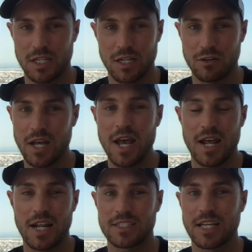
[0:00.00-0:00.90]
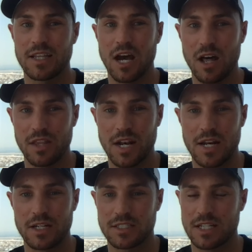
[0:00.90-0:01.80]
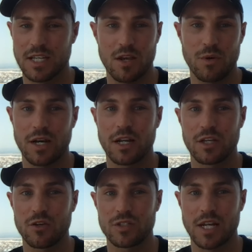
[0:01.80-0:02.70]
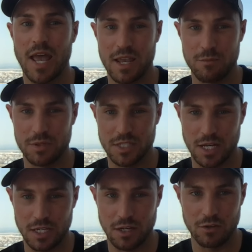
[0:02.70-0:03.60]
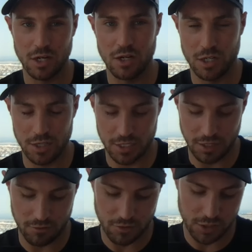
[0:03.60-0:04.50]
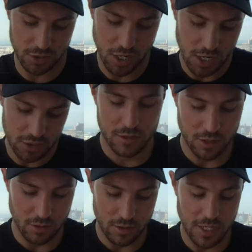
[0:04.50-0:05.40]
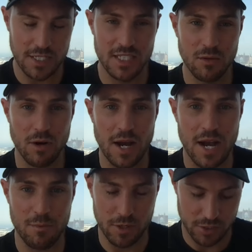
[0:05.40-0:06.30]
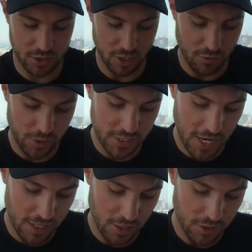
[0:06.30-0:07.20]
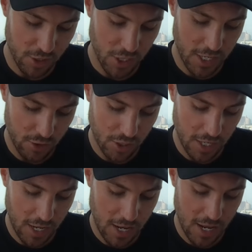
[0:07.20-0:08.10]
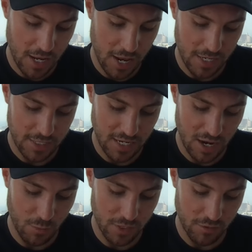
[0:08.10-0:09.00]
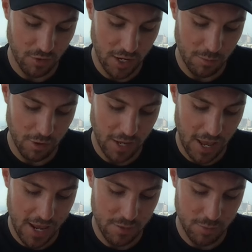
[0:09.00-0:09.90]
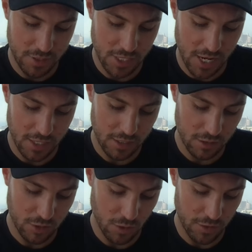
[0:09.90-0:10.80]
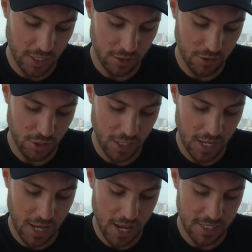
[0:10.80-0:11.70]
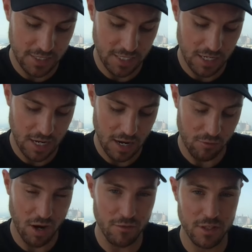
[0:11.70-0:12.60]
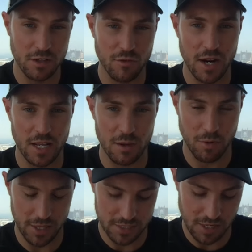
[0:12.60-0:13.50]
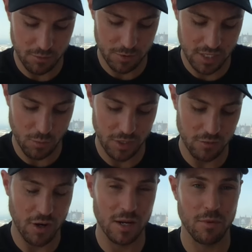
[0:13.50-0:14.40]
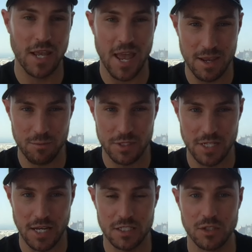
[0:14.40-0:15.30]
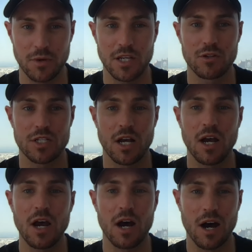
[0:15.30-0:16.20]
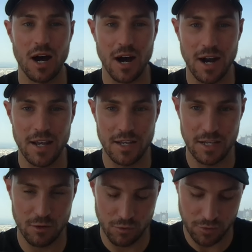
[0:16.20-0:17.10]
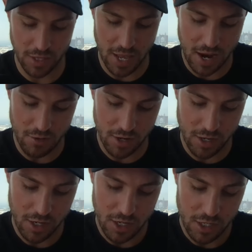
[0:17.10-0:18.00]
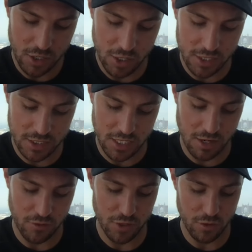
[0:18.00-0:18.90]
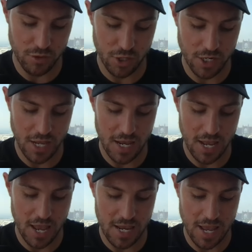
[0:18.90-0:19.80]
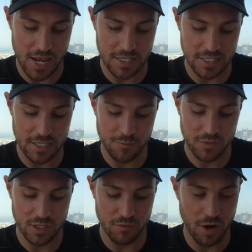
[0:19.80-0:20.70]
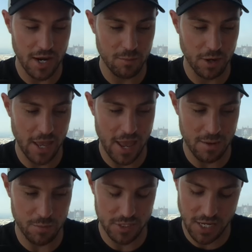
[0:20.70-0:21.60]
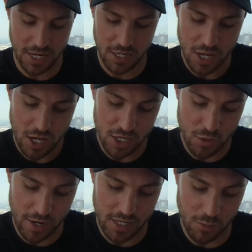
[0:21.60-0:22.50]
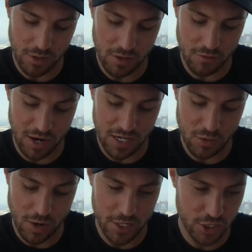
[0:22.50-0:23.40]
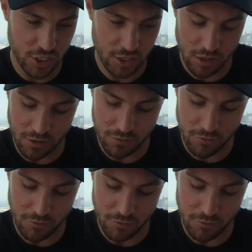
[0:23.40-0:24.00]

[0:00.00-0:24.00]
yield. And let's say the other lender says, hey, we're going to use an 8% yield. Look at the difference. So let's see what happens. So if we take the 38,880 and we divide it by 8%, so we take the 38,880. Rather than dividing it by the 7%, we divide it by 8%. So we use a higher yield for the area. You can see if you do 38,880 divided by 8%, you end up with a valuation of